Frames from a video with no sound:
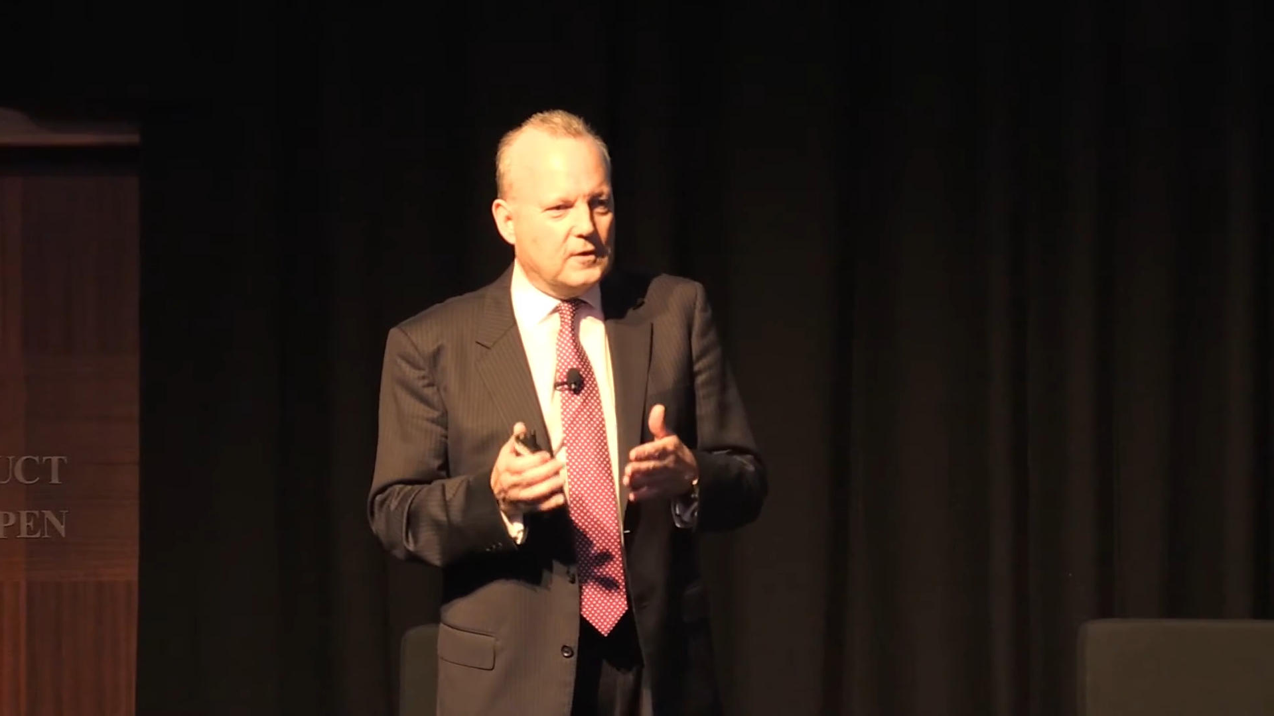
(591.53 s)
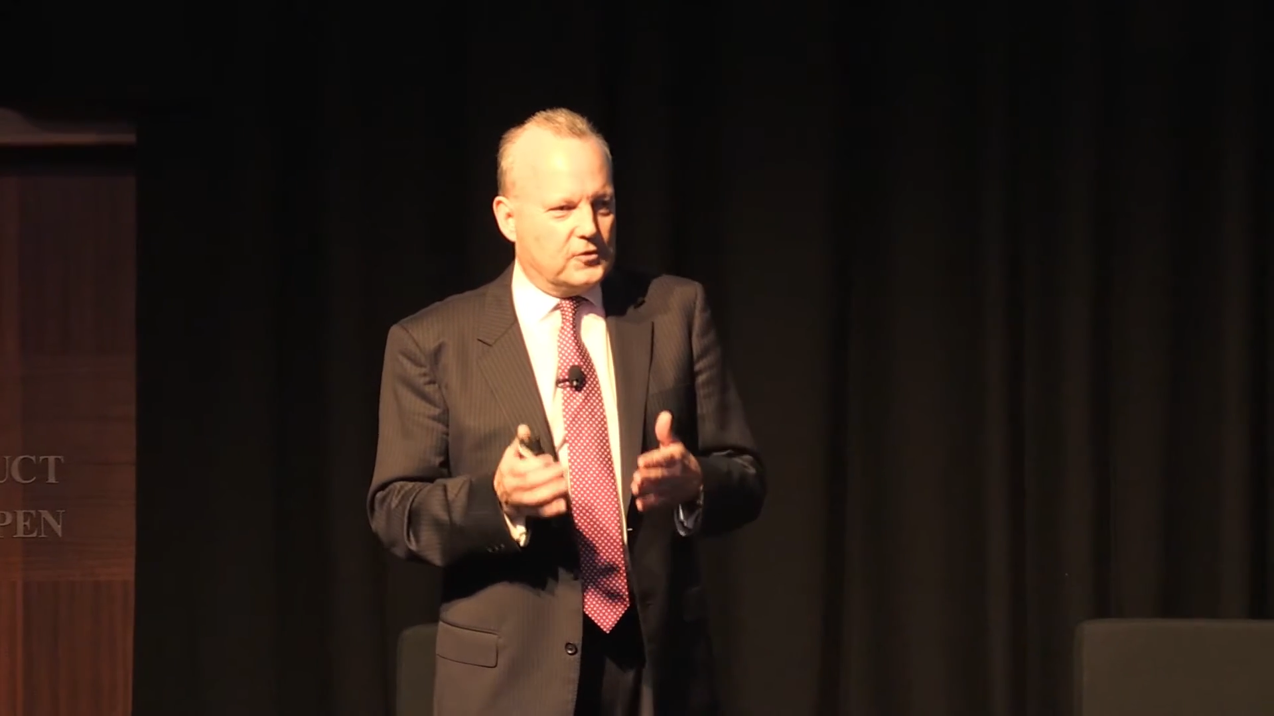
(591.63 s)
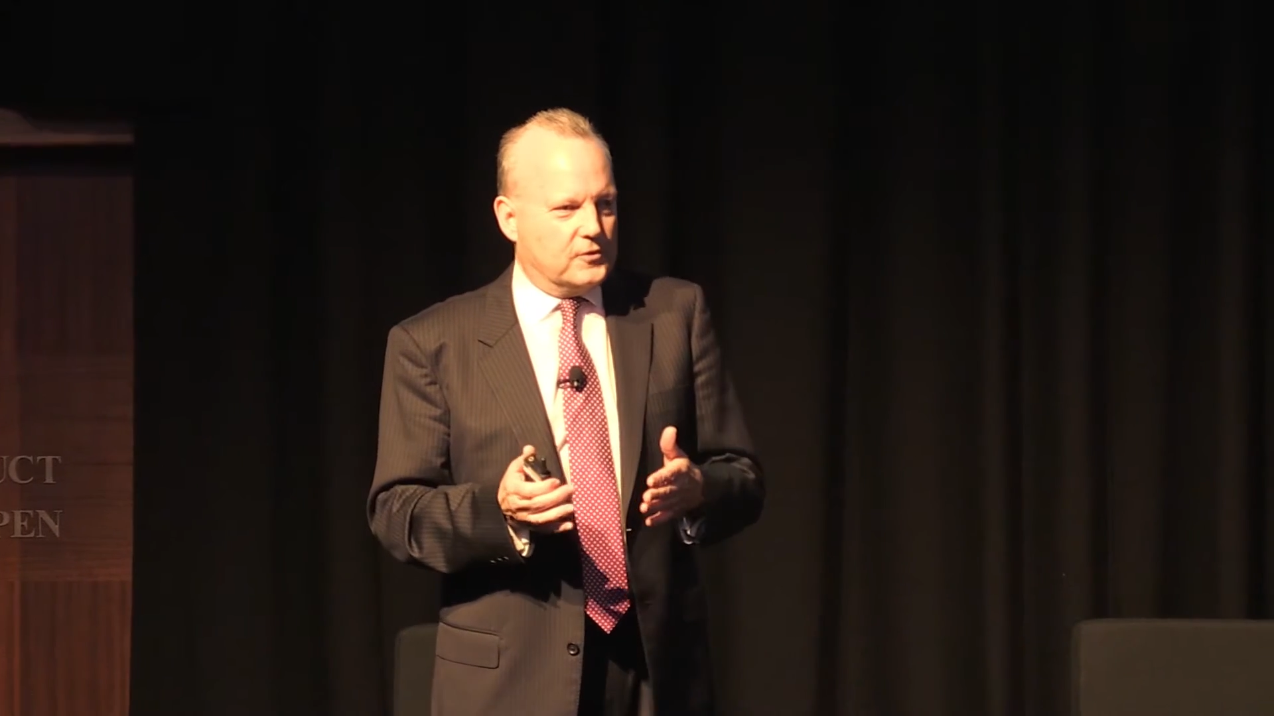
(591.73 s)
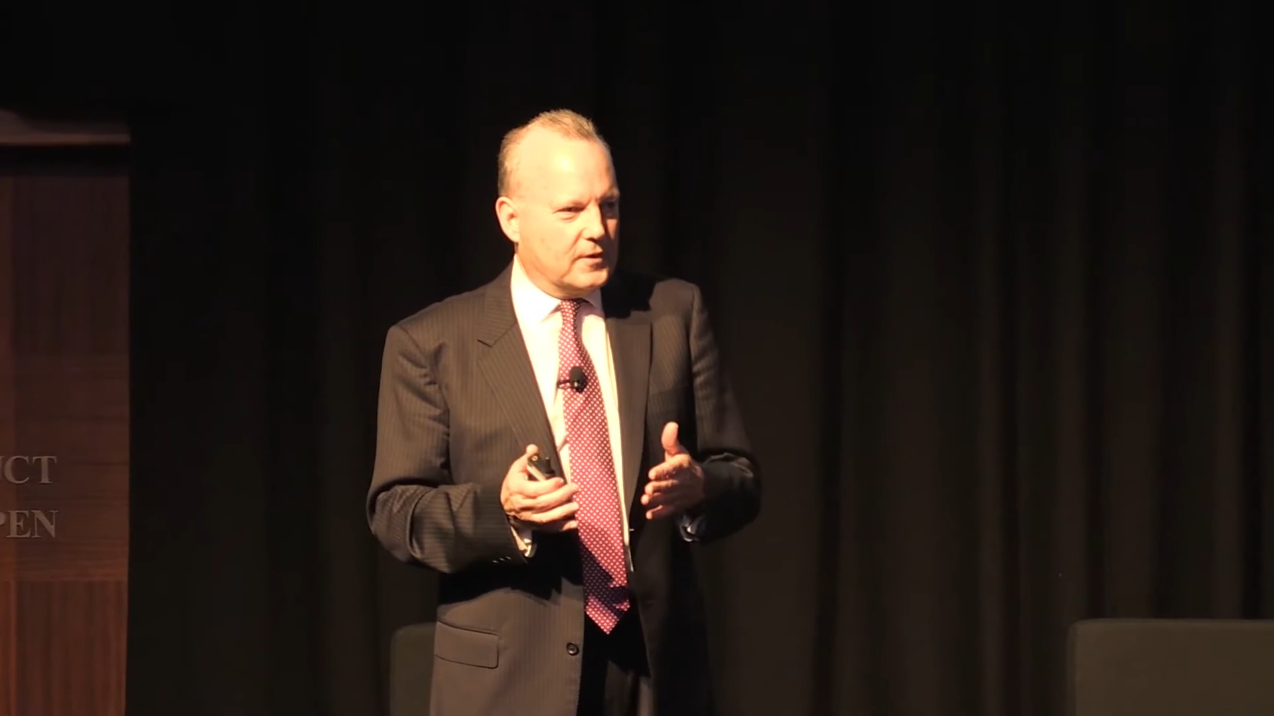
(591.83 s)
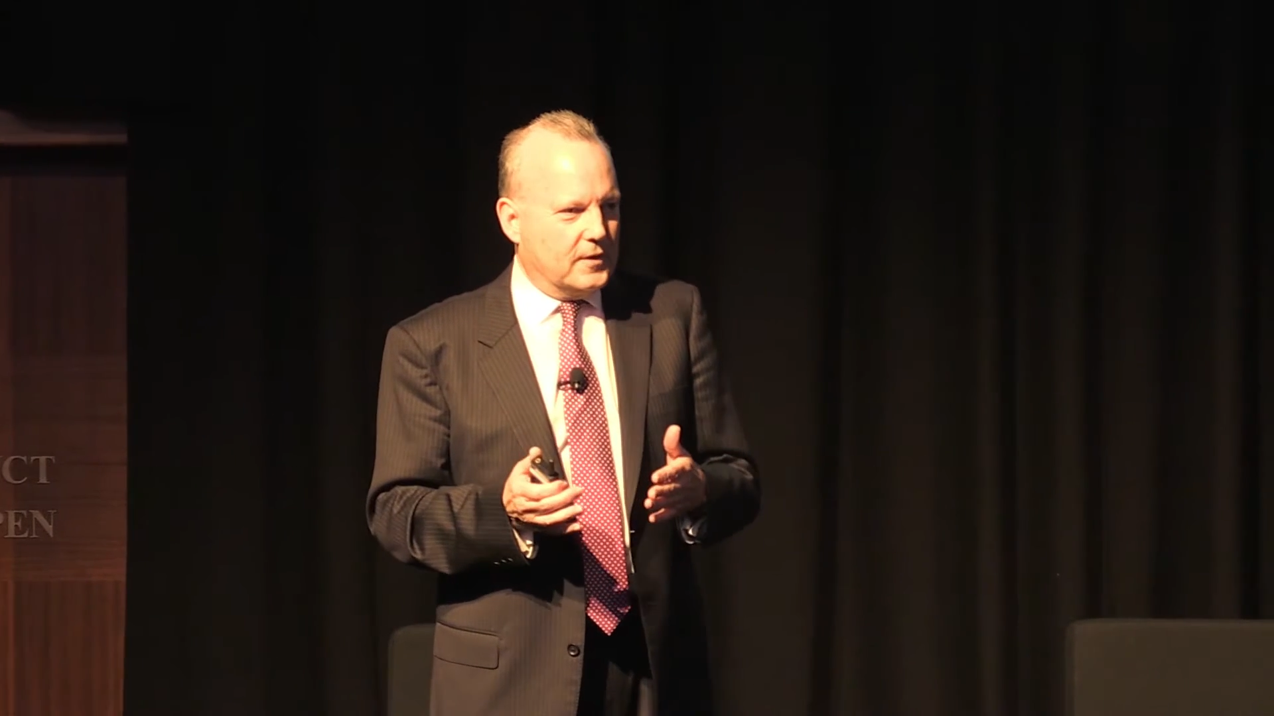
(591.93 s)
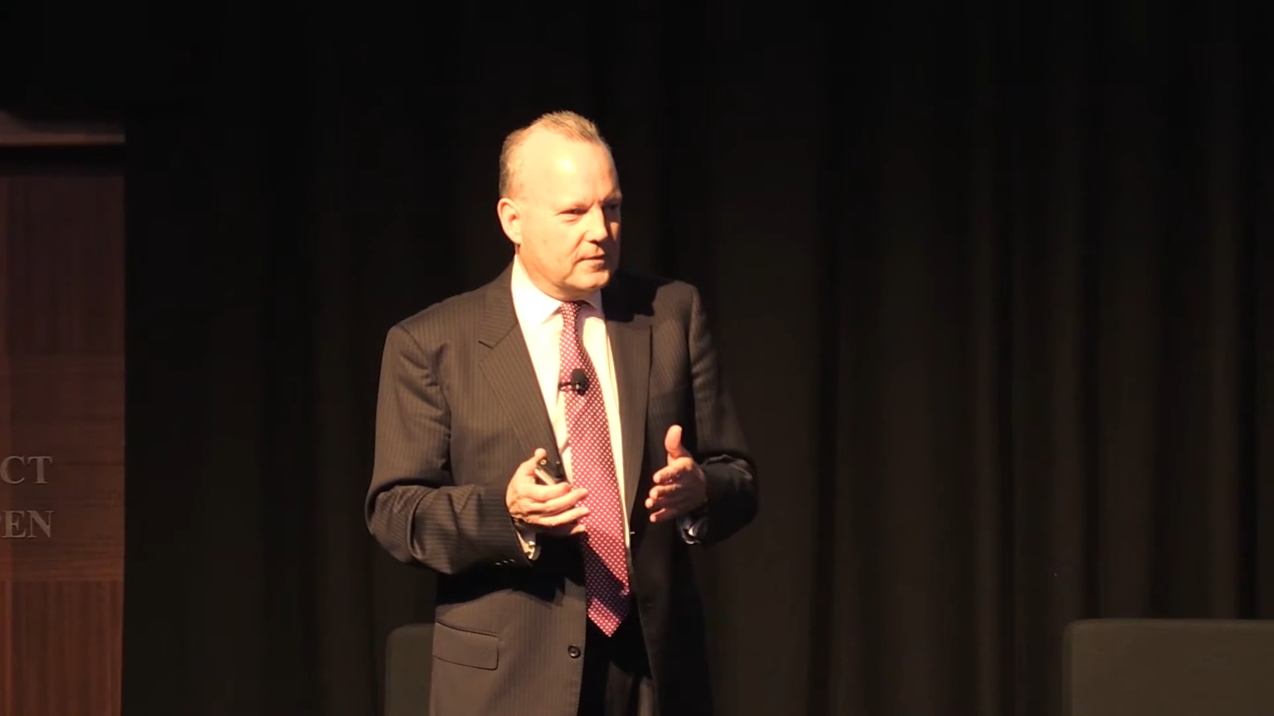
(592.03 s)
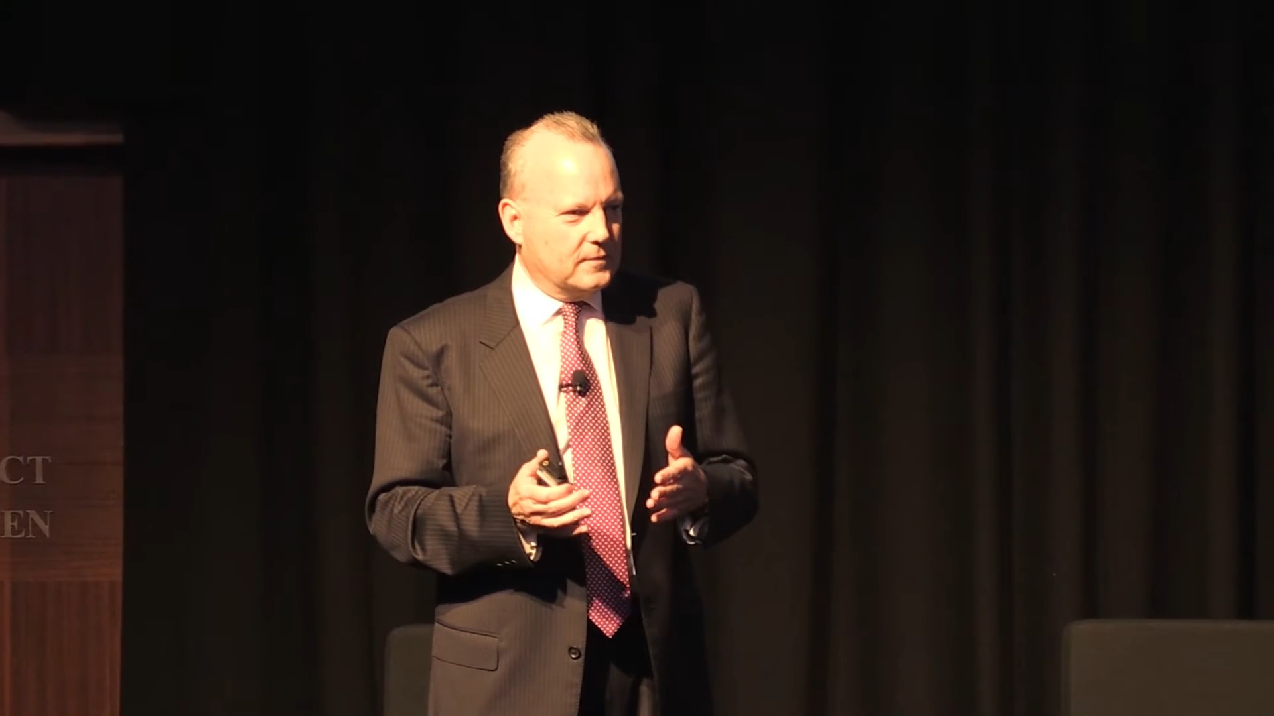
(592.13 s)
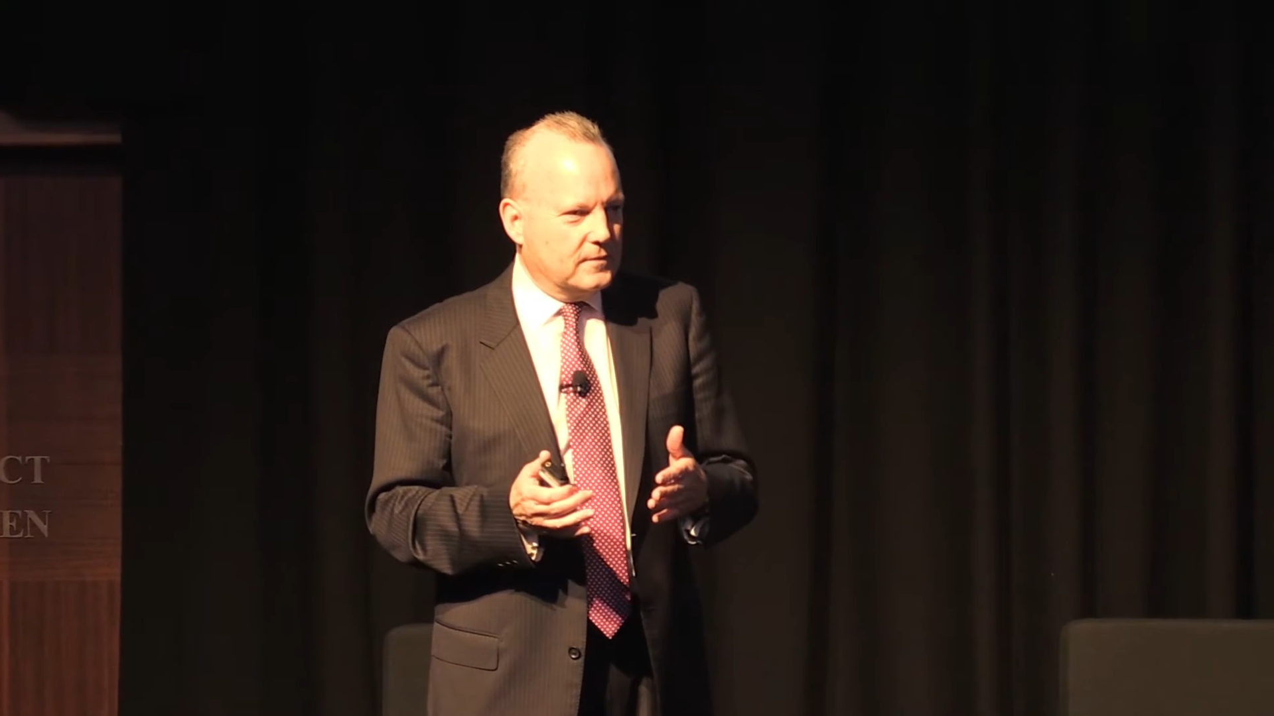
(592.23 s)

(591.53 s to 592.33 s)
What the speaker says: yesterday?